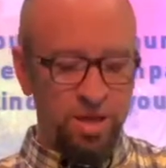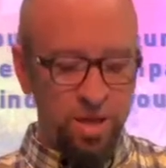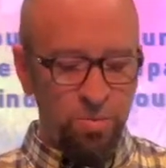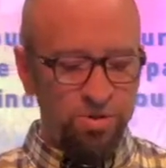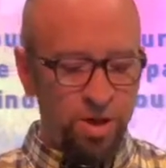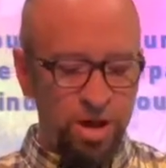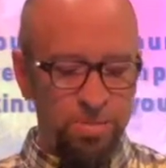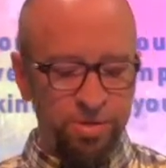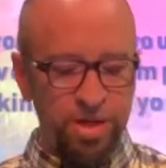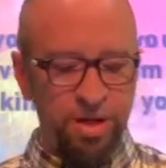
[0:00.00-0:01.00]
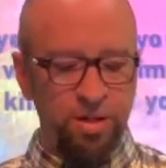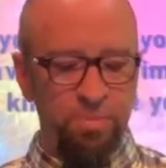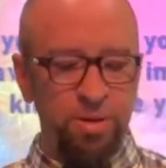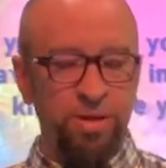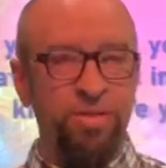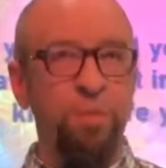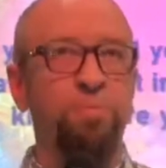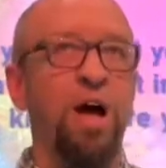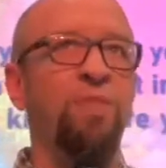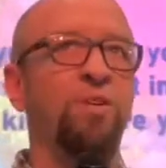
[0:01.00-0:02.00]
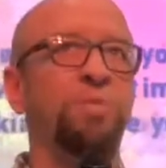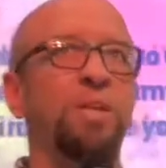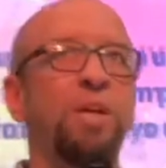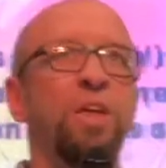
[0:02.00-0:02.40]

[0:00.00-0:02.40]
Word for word: And we'll talk about that in a little bit. You see Proverbs